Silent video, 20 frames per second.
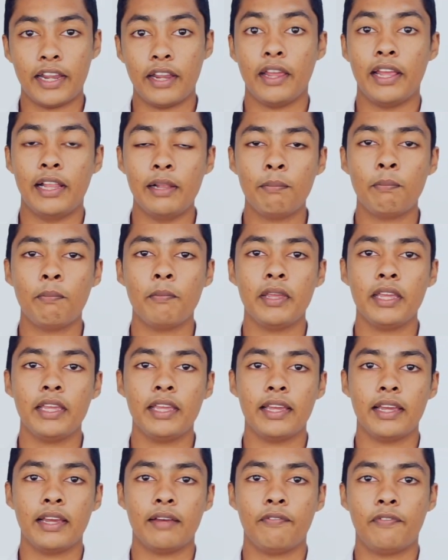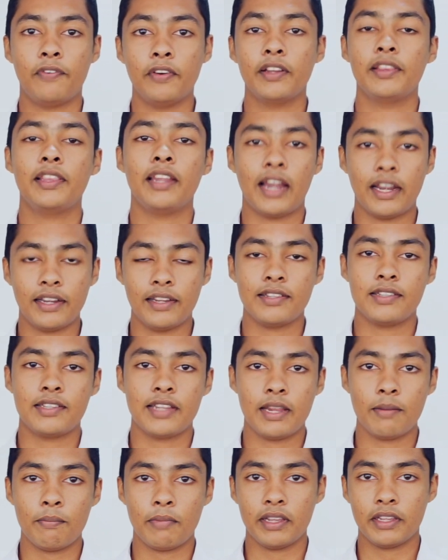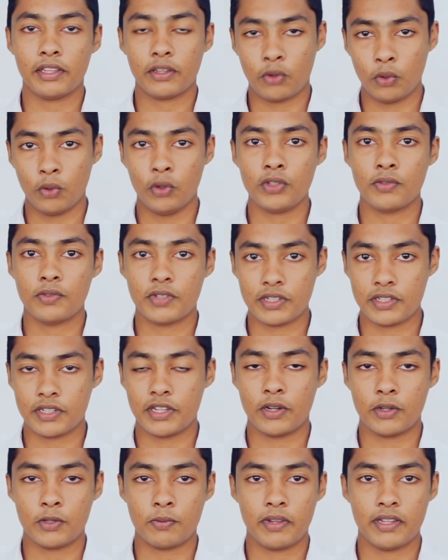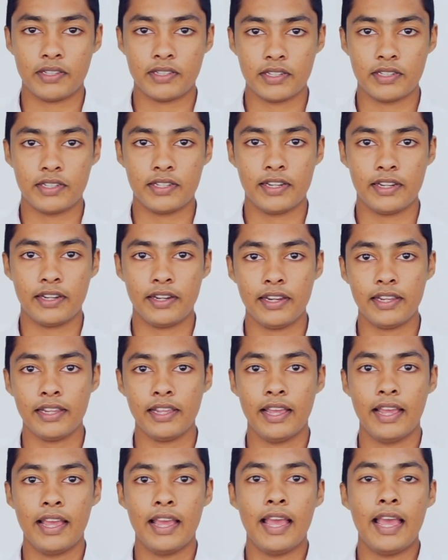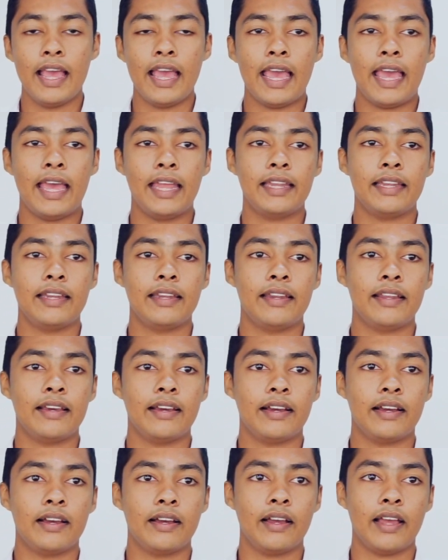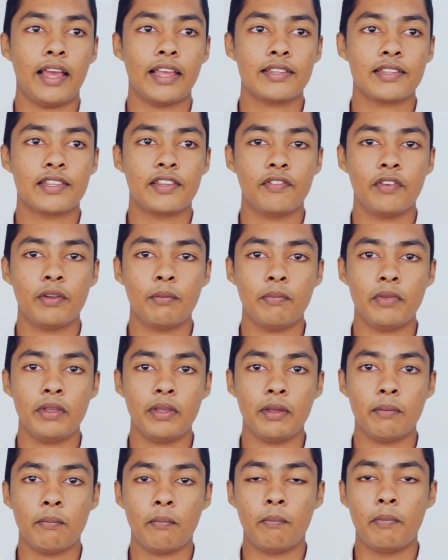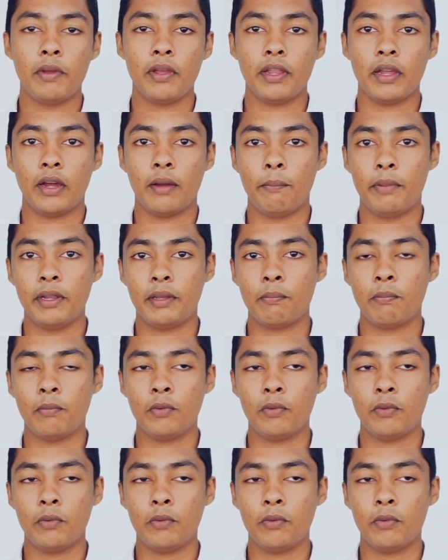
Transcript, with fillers: helped me further understand my course, which is aerospace engineering, and uh, has given me a bit